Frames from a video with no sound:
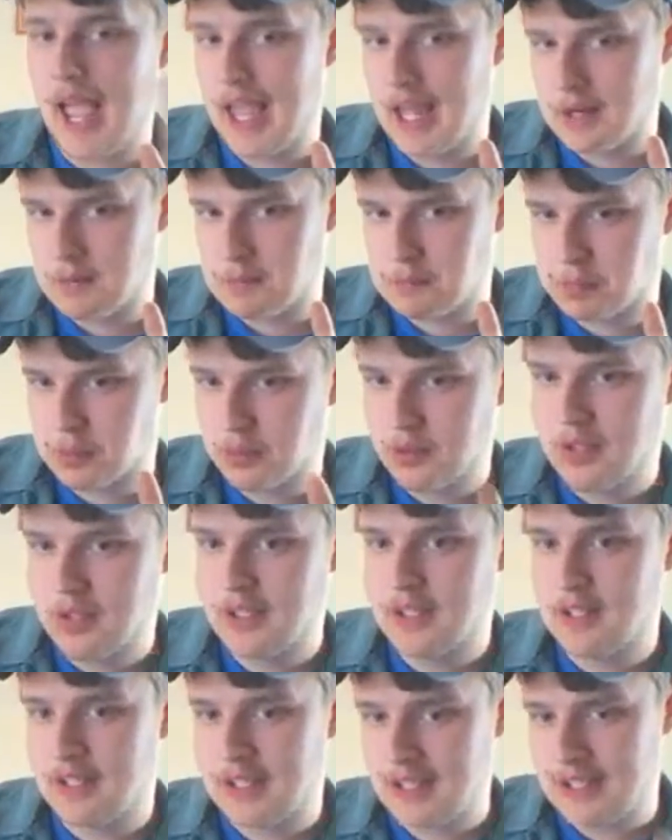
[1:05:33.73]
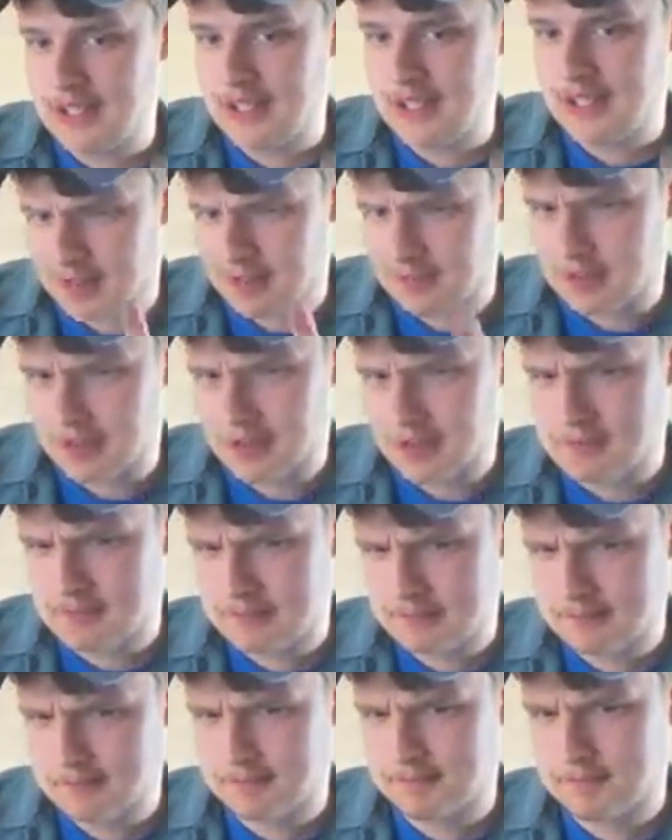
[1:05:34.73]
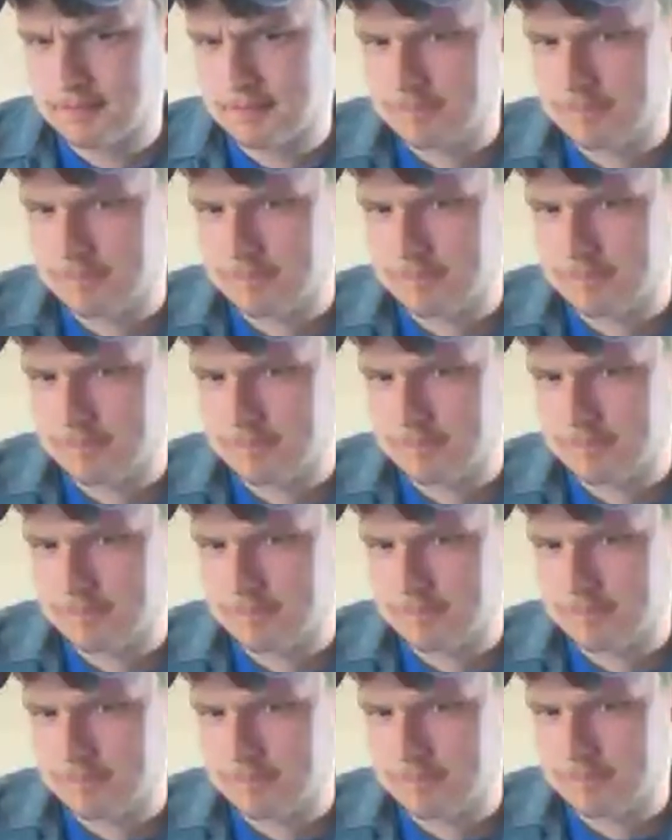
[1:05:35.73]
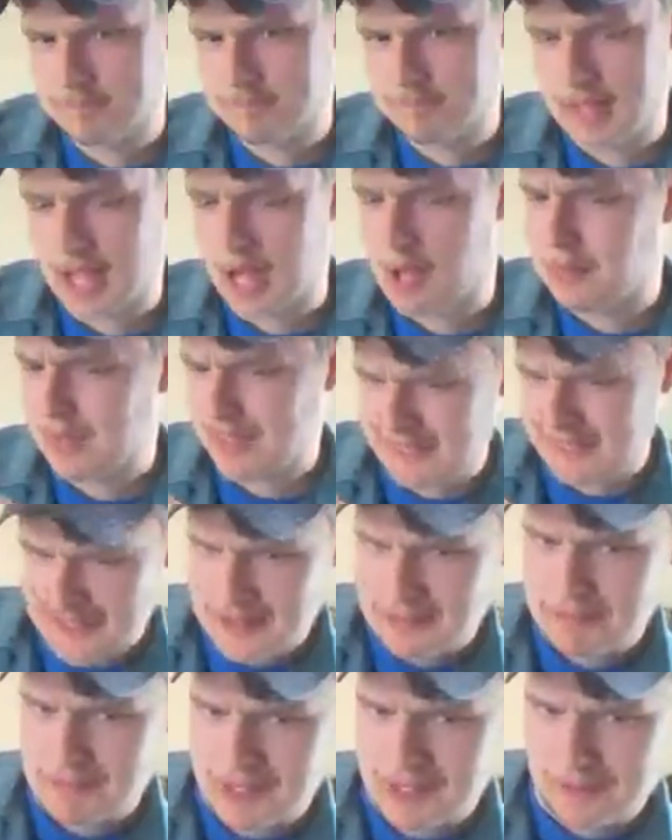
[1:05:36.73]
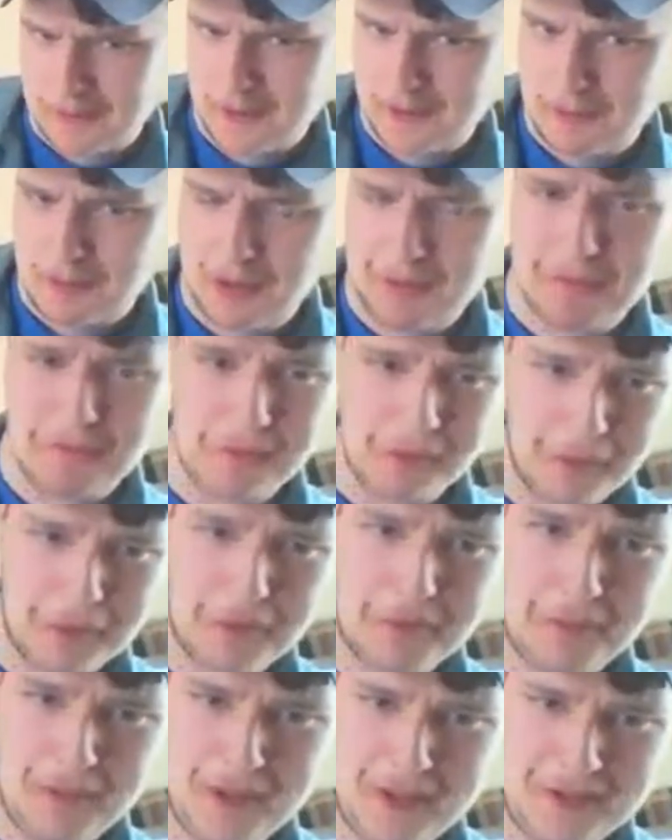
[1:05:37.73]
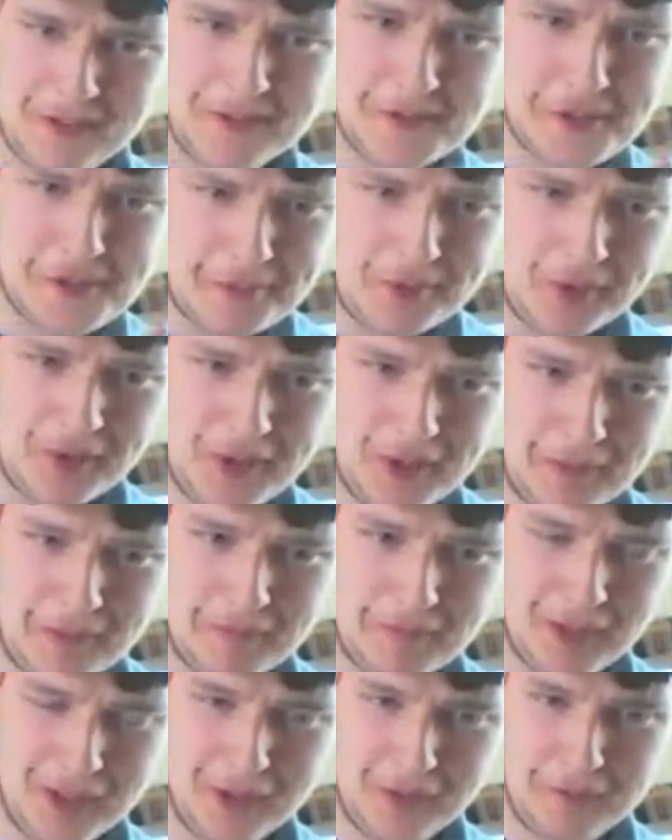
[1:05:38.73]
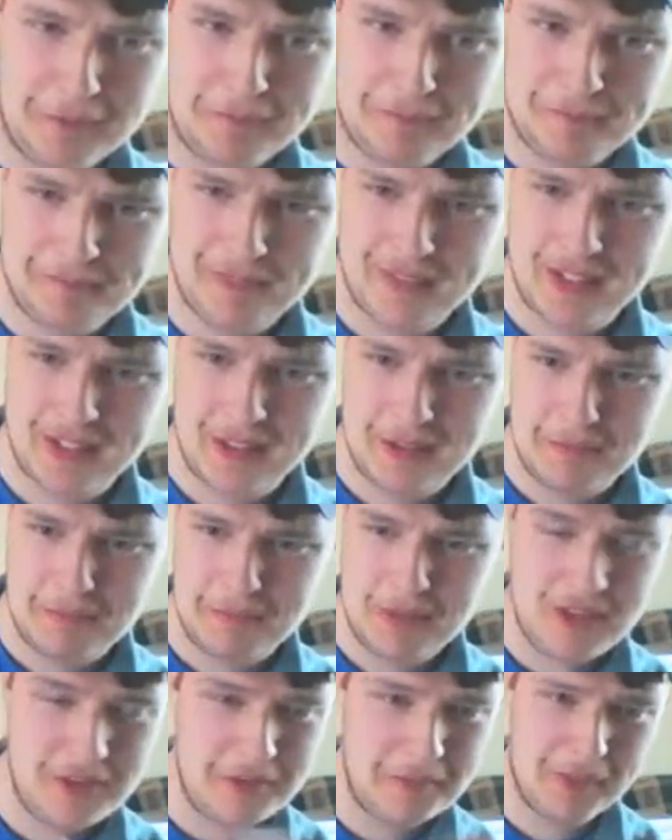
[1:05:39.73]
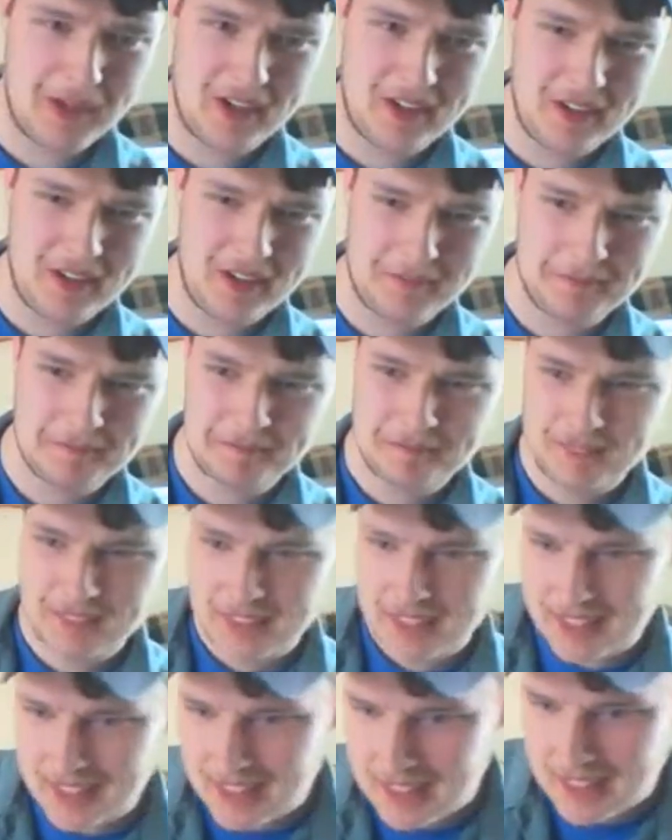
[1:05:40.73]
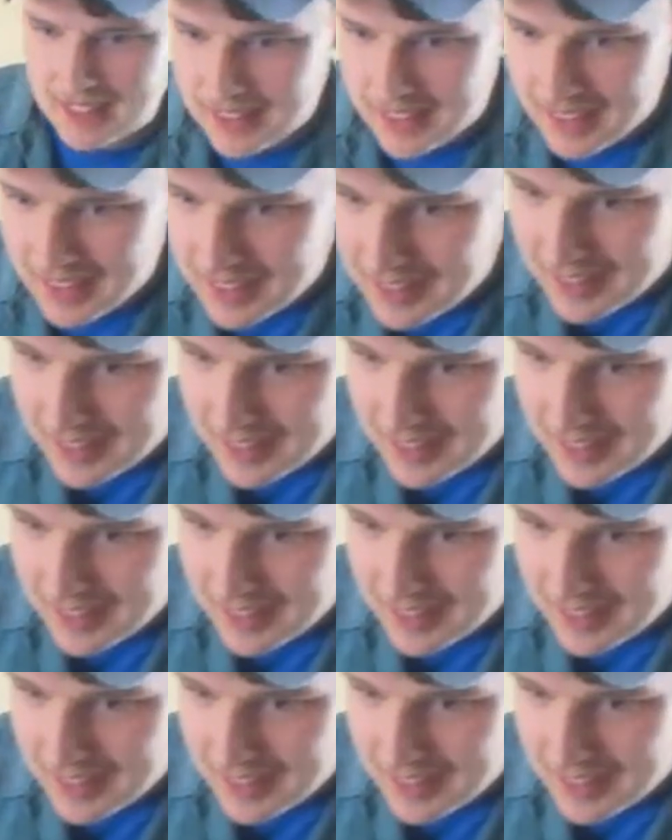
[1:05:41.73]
and put it in the oven? I'll make the dip, by the way. I have frozen pizza and chips and dip, pizza party. You said don't